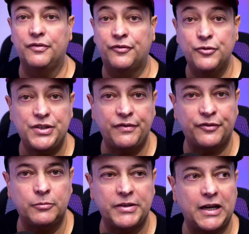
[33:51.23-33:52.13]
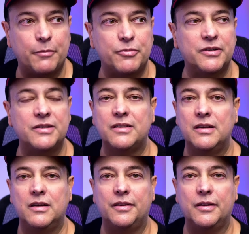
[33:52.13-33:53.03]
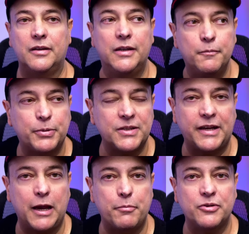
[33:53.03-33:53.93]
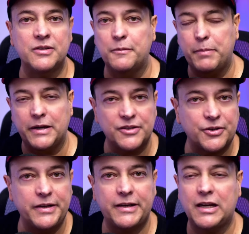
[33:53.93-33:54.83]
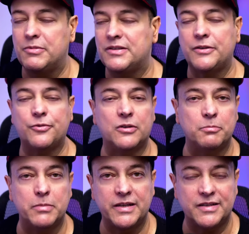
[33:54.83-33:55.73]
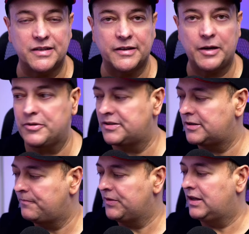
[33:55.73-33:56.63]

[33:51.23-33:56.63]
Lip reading: the Fujifilm cameras, the Olympus cameras, the Panasonic cameras, they're all amazing cameras.